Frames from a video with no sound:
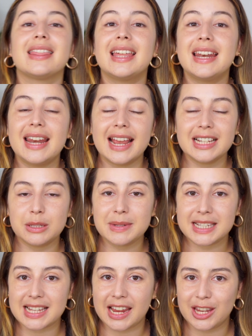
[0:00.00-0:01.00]
The next
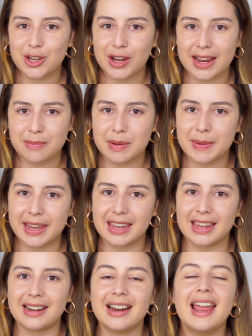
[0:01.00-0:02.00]
mistake you can be
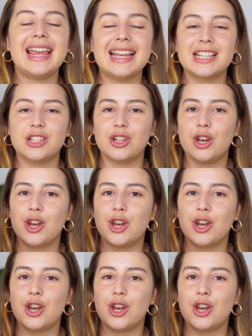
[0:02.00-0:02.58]
making is